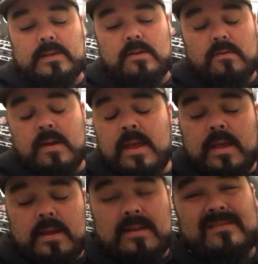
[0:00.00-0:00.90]
So
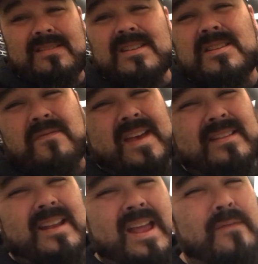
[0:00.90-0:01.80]
just the
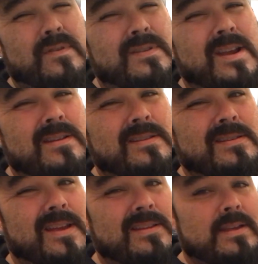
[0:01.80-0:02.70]
fact that I haven't changed the
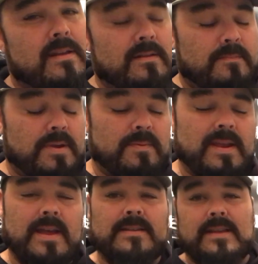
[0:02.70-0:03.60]
sights out on the
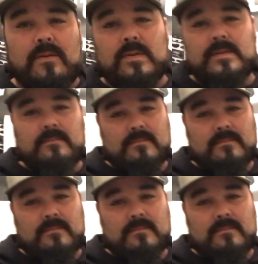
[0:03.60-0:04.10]
PPS, I would